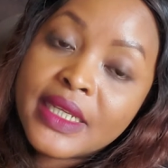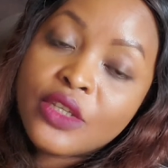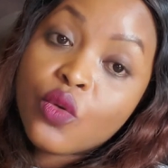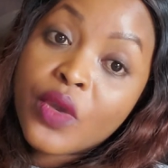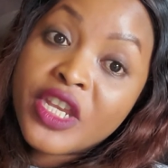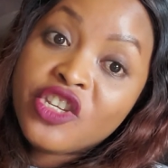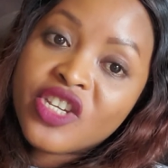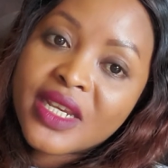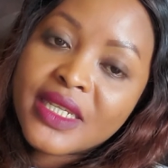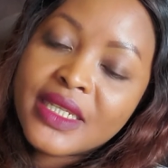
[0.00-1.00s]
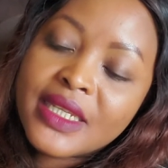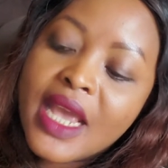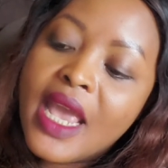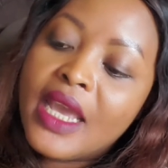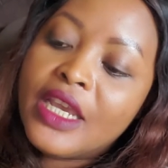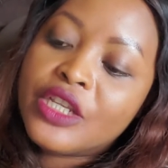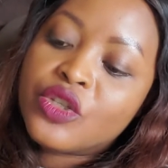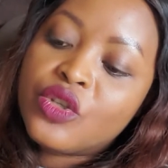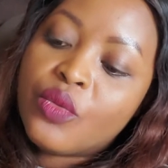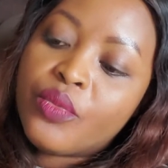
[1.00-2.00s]
it or inject it
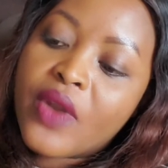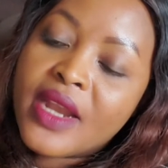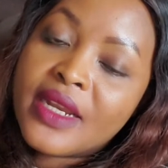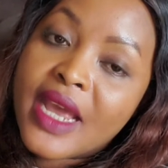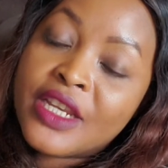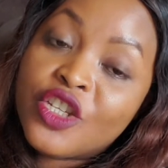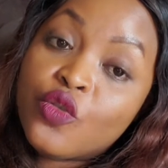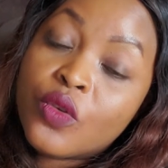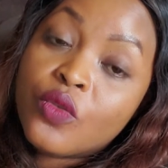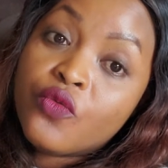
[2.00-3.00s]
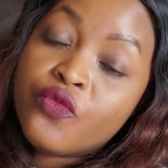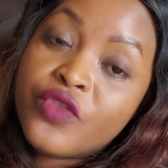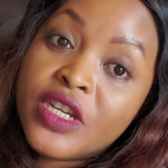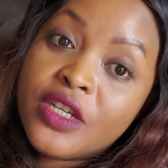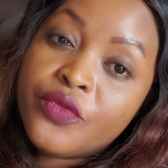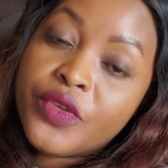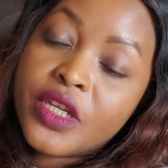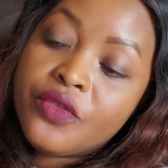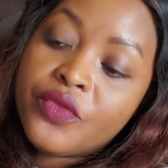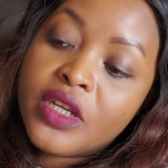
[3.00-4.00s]
into your brand, and it will
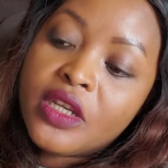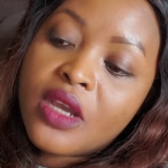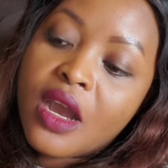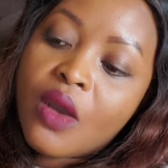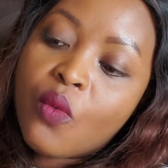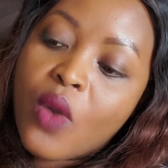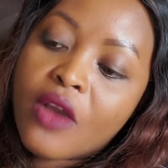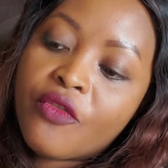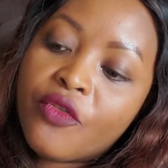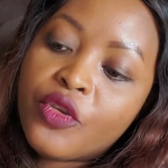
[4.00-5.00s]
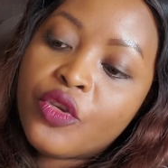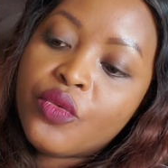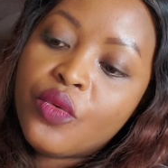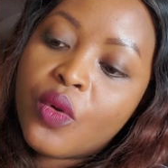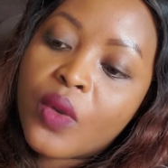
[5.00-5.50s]
really work for you.